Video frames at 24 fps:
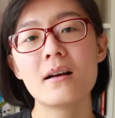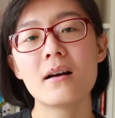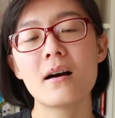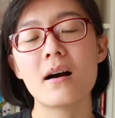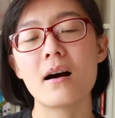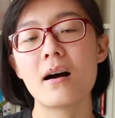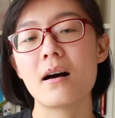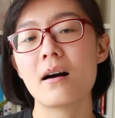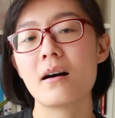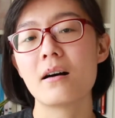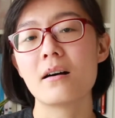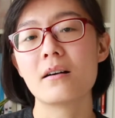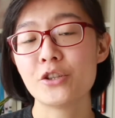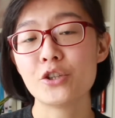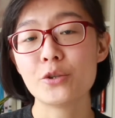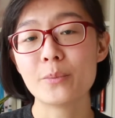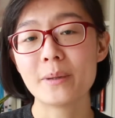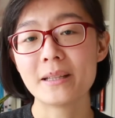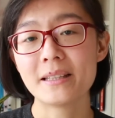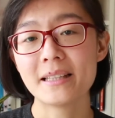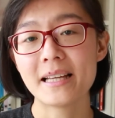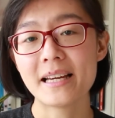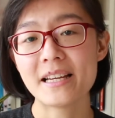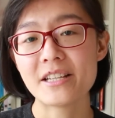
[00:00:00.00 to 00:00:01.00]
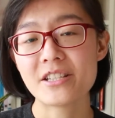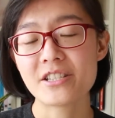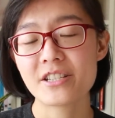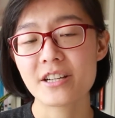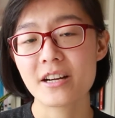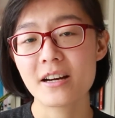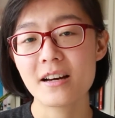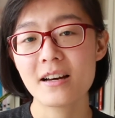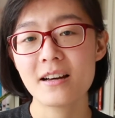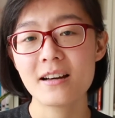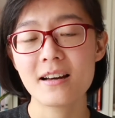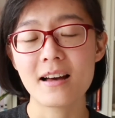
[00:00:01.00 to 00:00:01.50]
on human
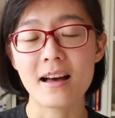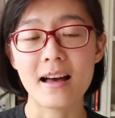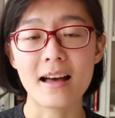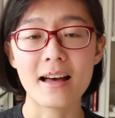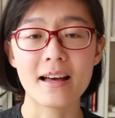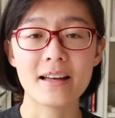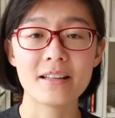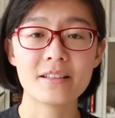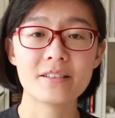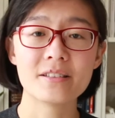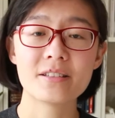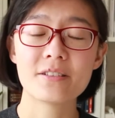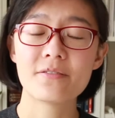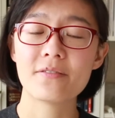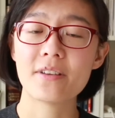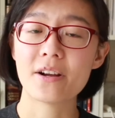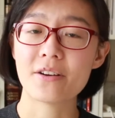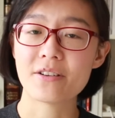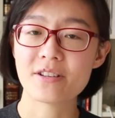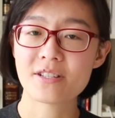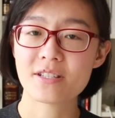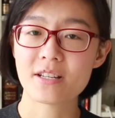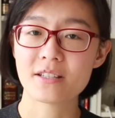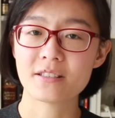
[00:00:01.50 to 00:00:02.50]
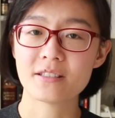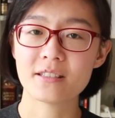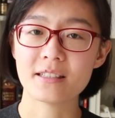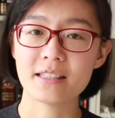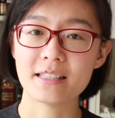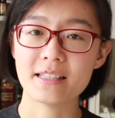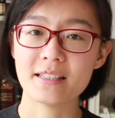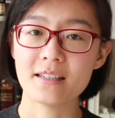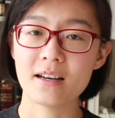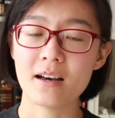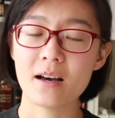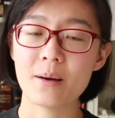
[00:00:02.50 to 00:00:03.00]
nature, and very
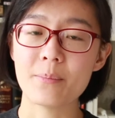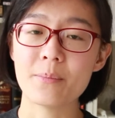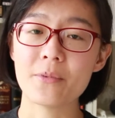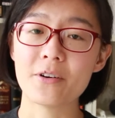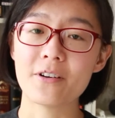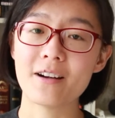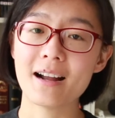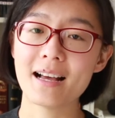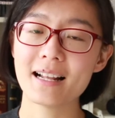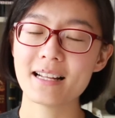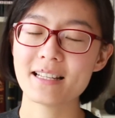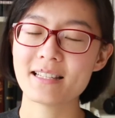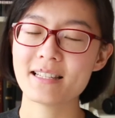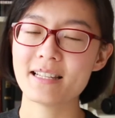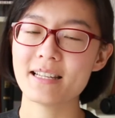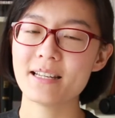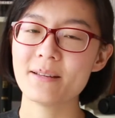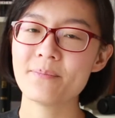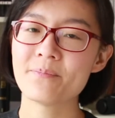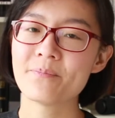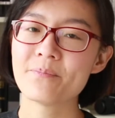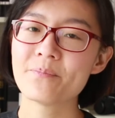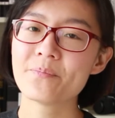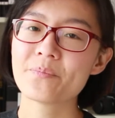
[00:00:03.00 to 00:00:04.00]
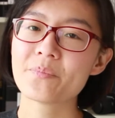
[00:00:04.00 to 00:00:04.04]
subtly on morality.